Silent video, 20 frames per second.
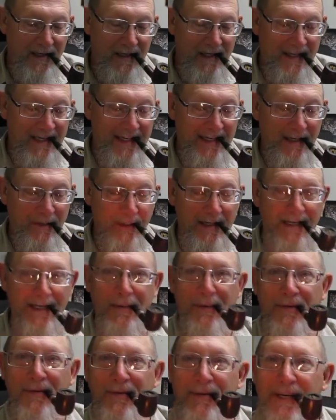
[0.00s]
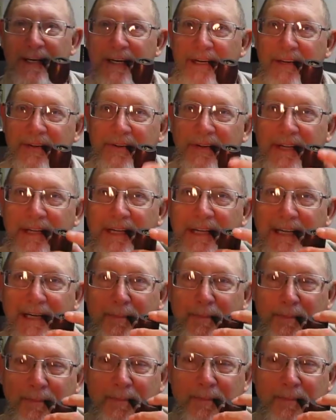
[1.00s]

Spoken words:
At any rate, I'm gonna fire this thing up.